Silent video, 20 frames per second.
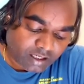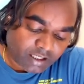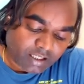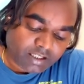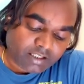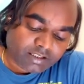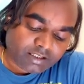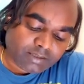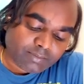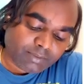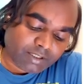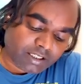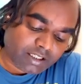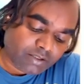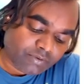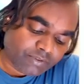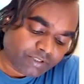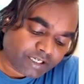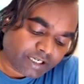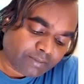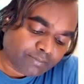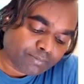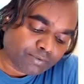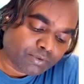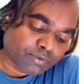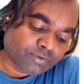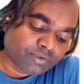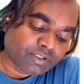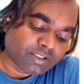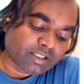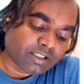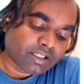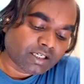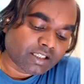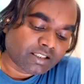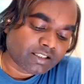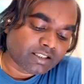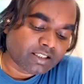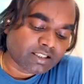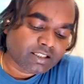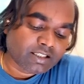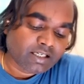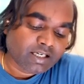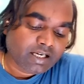Similarly, we can prove the other